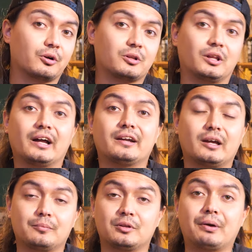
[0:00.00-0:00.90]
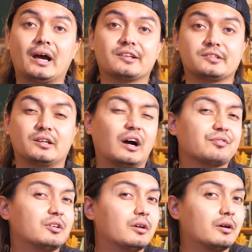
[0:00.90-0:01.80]
inclined I am to pass it off
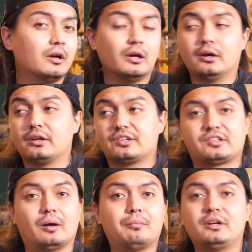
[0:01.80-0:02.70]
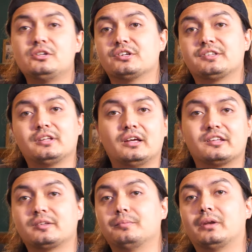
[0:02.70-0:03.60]
to somebody just to get
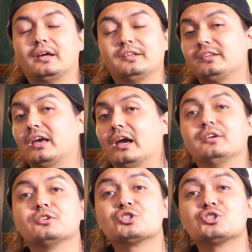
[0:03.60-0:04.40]
some nice candid